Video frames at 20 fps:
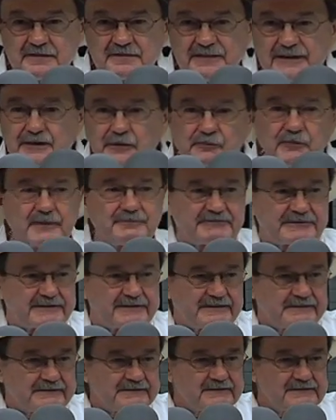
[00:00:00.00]
they erupted.
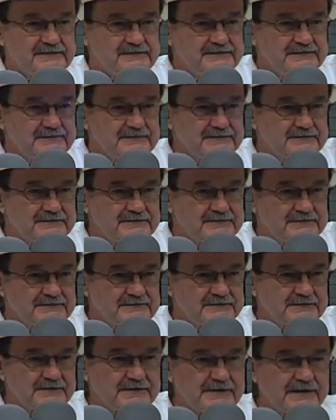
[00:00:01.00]

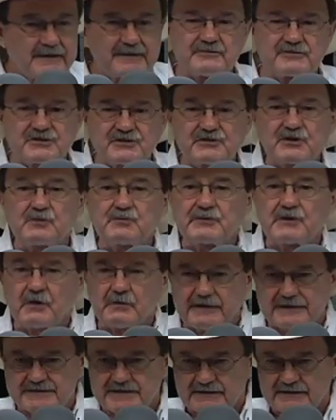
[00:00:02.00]
It was so
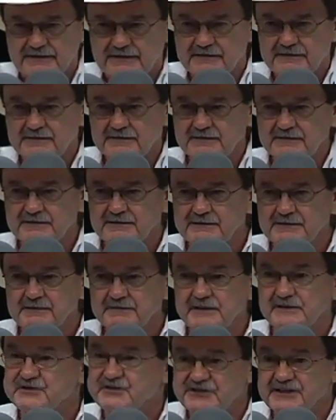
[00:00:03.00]
noisy
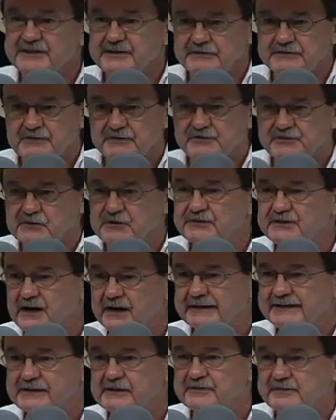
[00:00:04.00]
that senators could
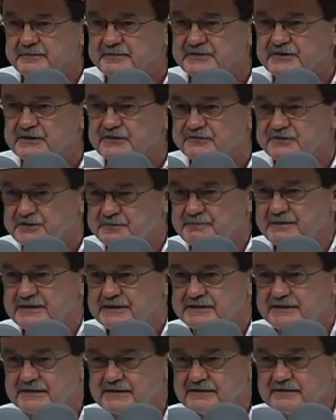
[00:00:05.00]
not hear themselves
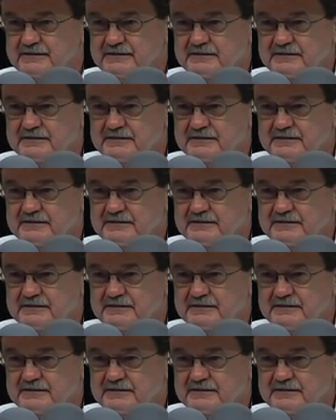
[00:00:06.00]
speak.